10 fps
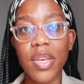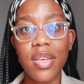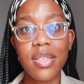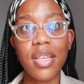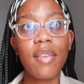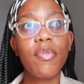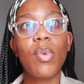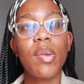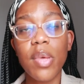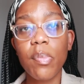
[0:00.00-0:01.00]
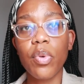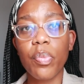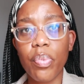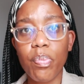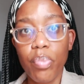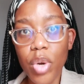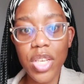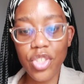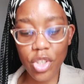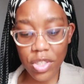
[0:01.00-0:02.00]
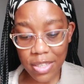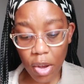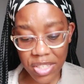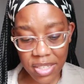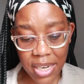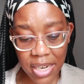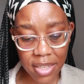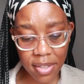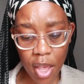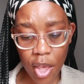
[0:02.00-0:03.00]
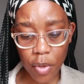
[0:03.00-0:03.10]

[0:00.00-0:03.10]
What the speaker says: Because even when people preach on Sundays,